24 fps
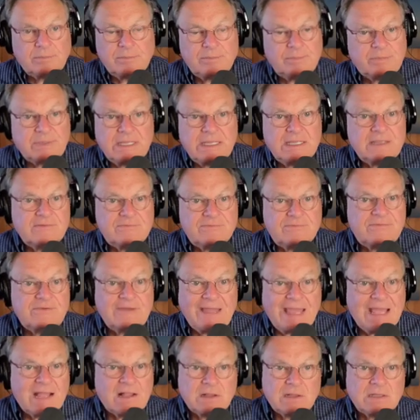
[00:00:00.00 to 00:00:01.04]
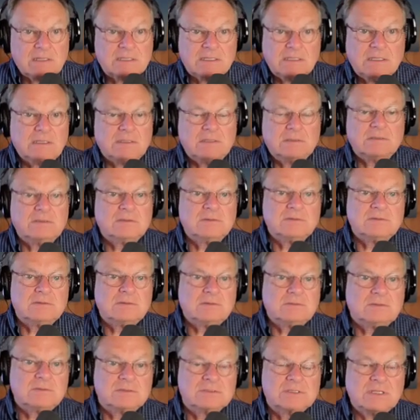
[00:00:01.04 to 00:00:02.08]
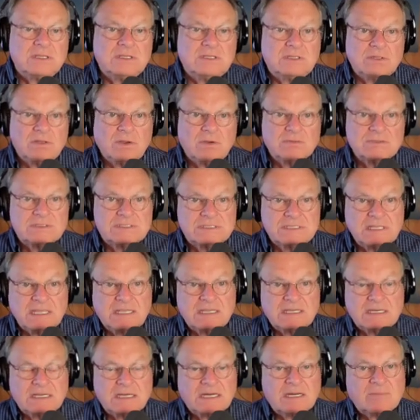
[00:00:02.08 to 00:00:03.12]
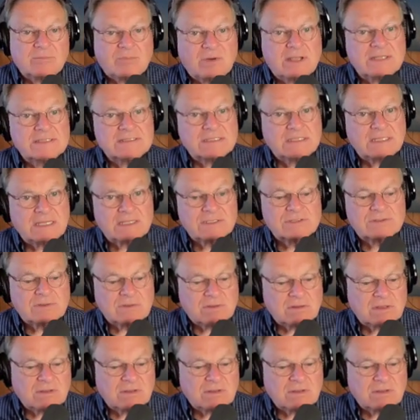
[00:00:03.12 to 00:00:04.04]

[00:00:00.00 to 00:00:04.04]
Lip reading: being veiled so you don't see it in a presidential